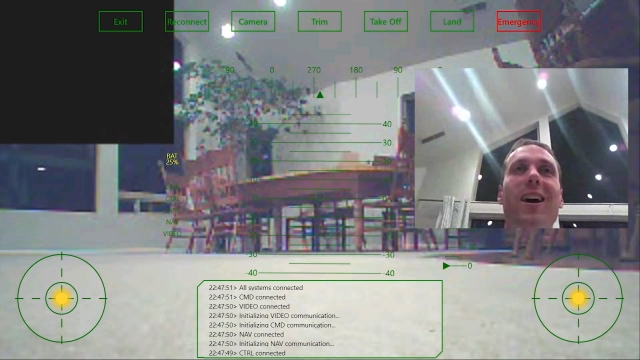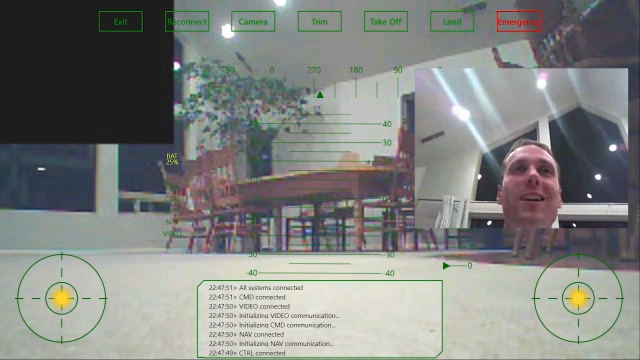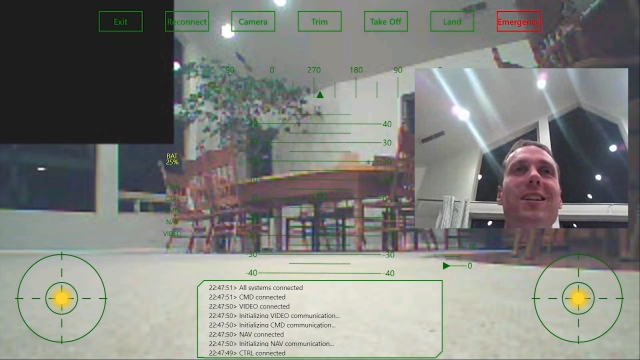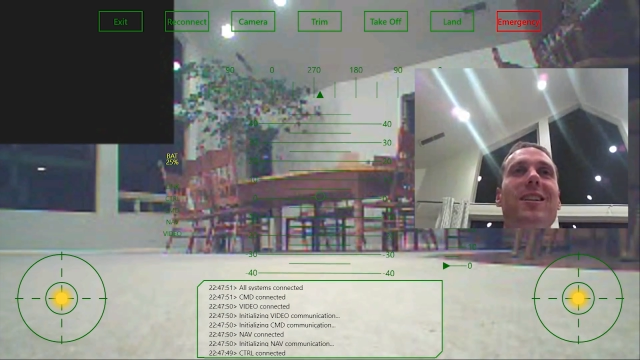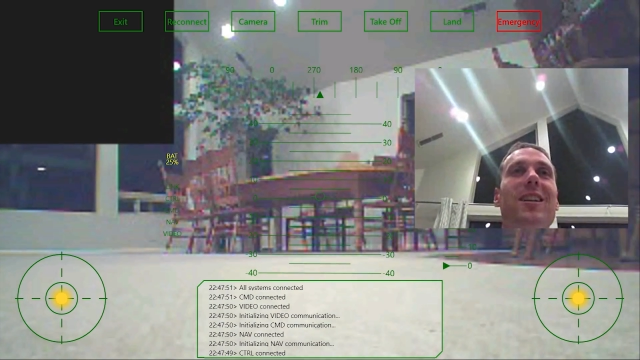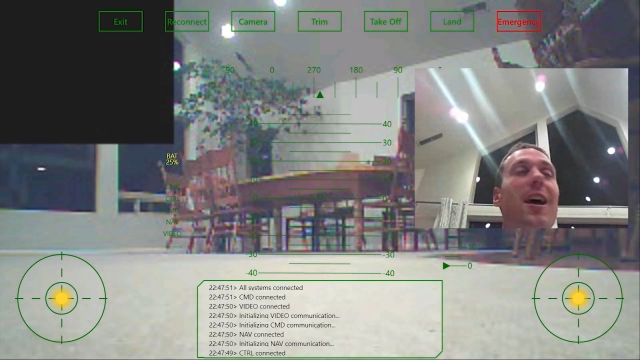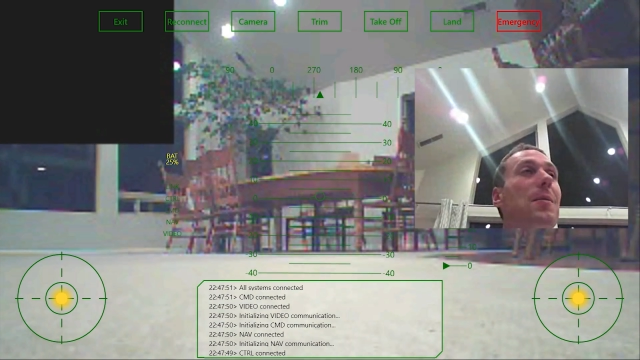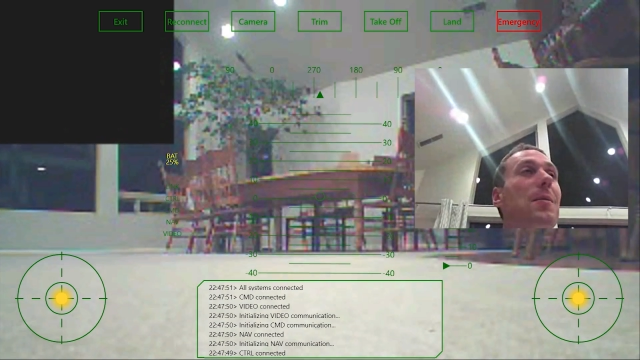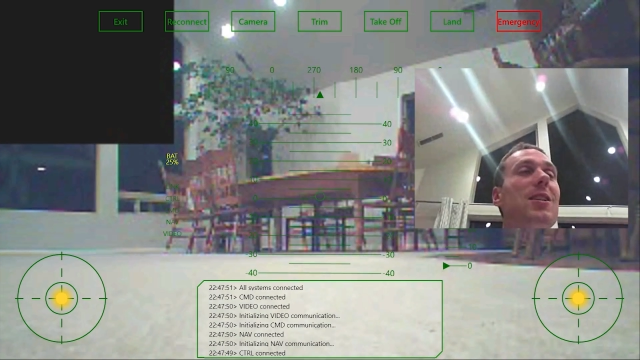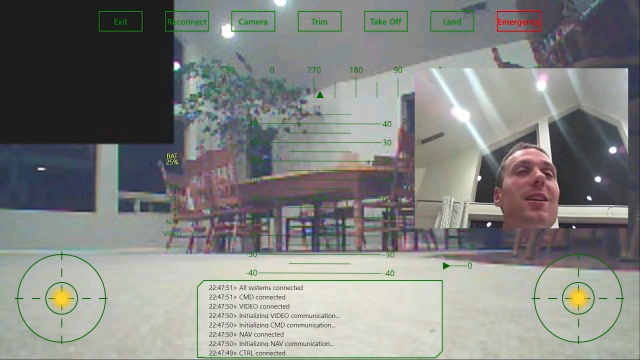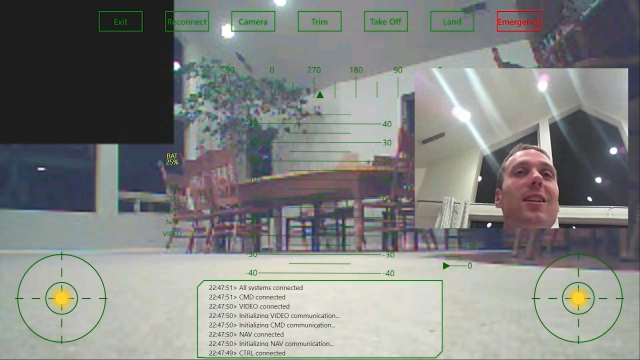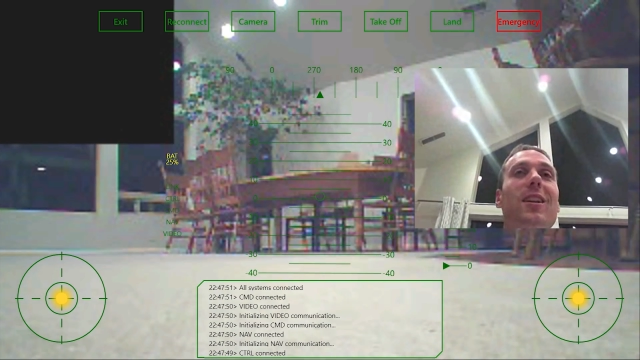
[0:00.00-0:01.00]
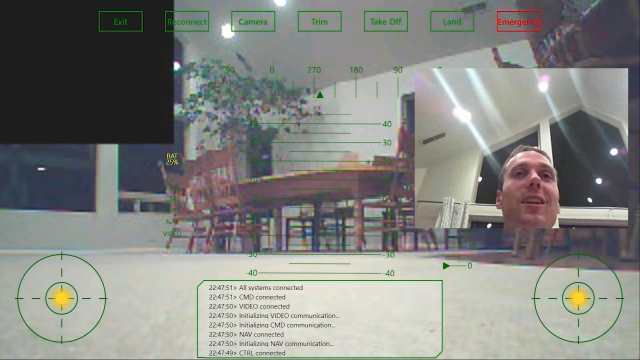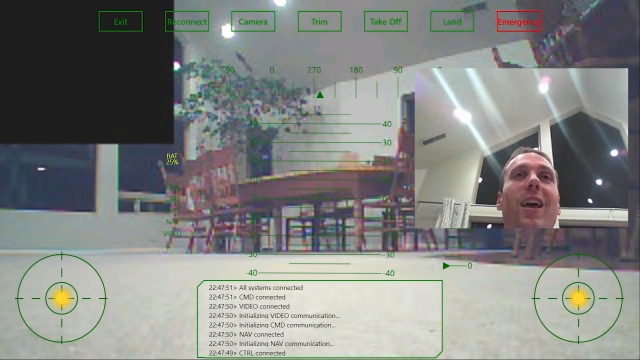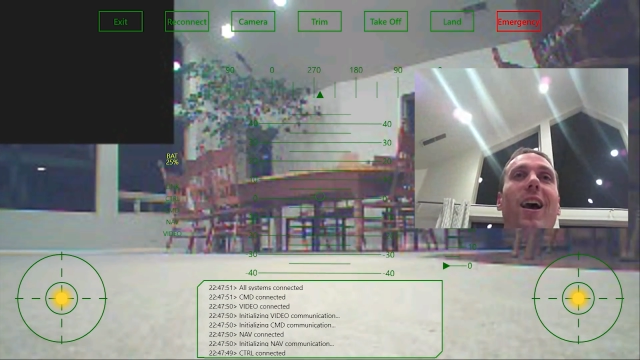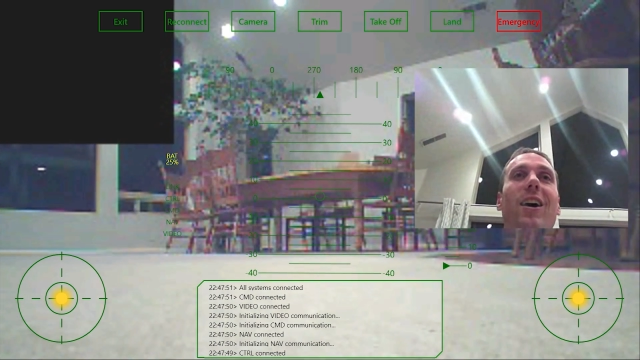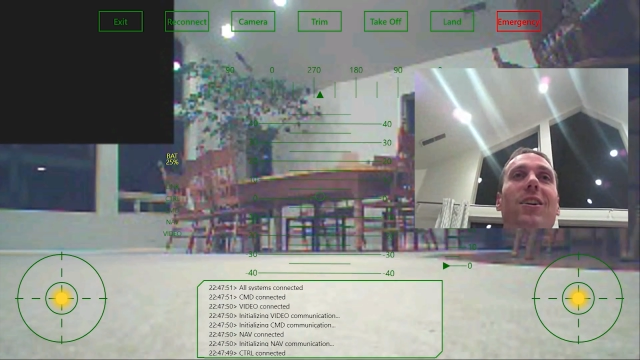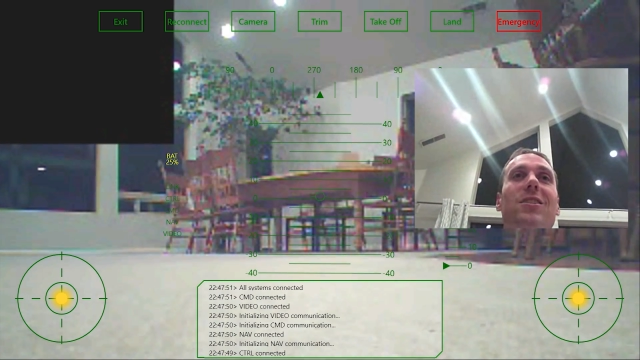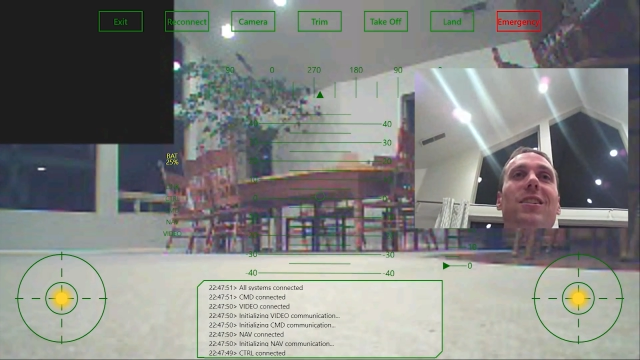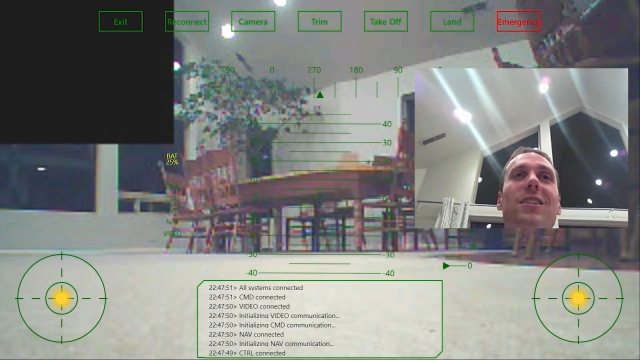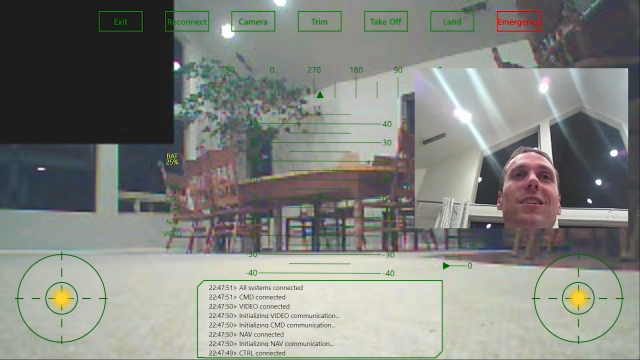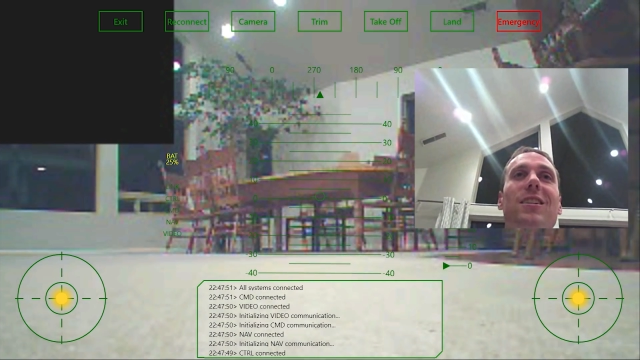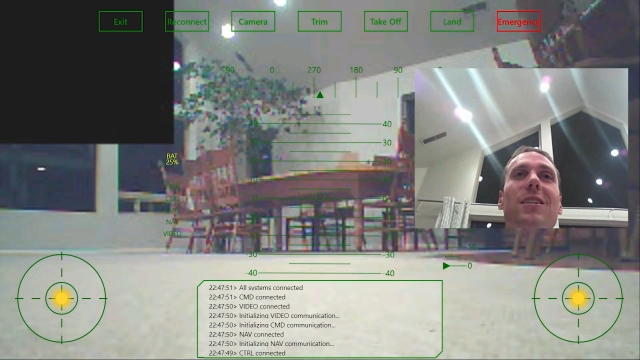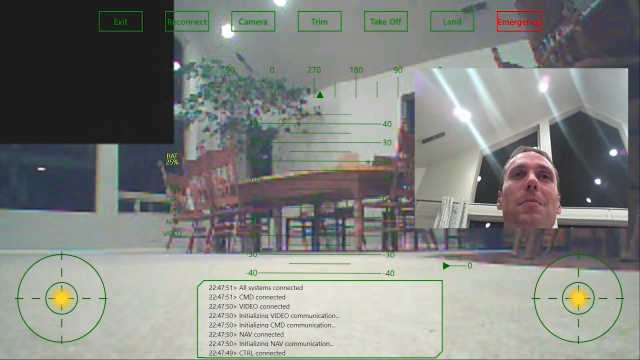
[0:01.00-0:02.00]
I didn't damage anything in the house and
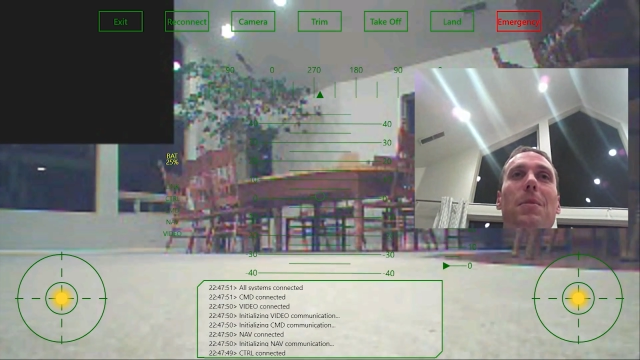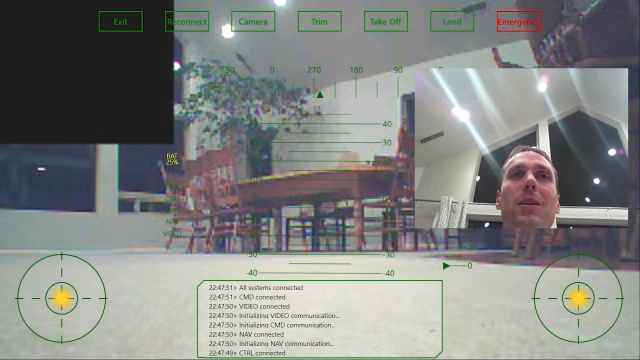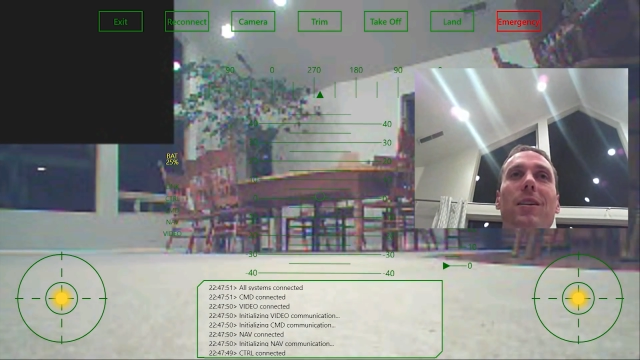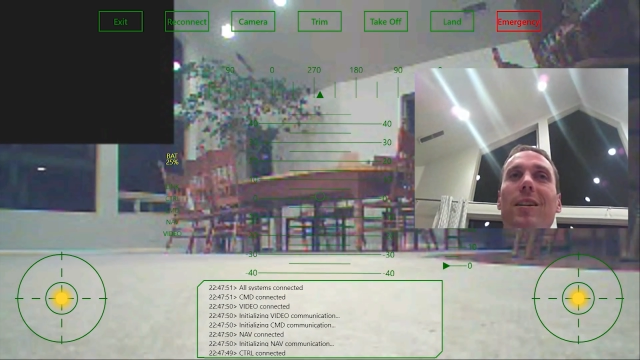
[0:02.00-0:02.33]
didn't appear